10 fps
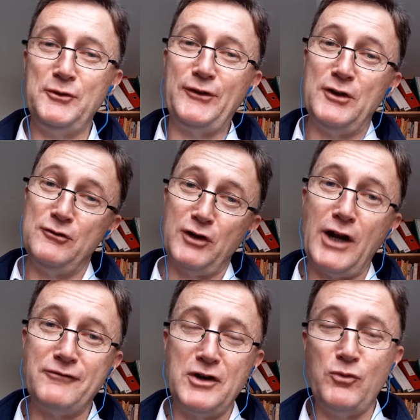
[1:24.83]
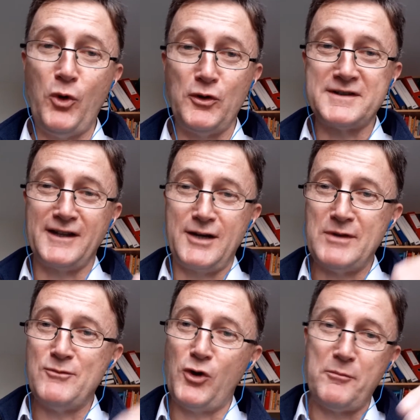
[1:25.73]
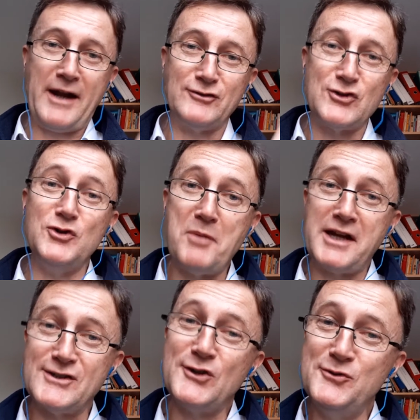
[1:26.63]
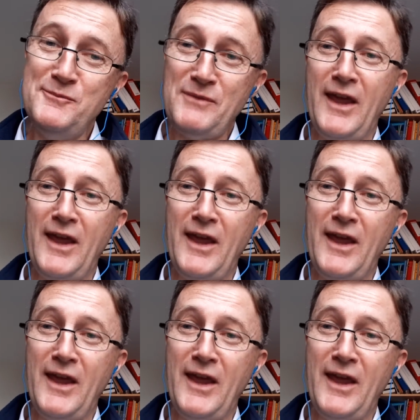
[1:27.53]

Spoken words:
So the recovery walks are going to be more about 2x2